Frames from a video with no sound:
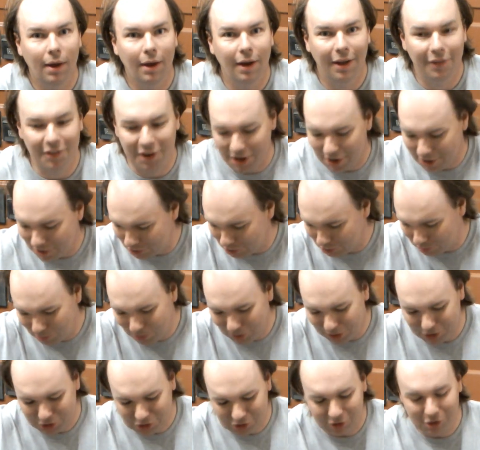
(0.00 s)
And then I can just
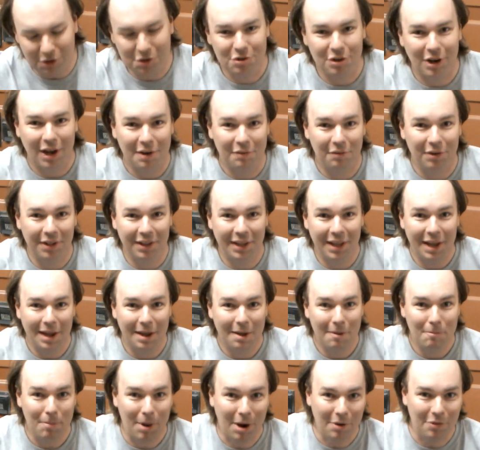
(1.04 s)
put a screwdriver in
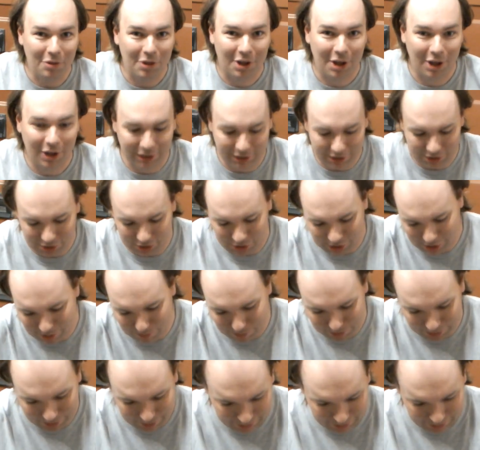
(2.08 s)
there, poke the collets up,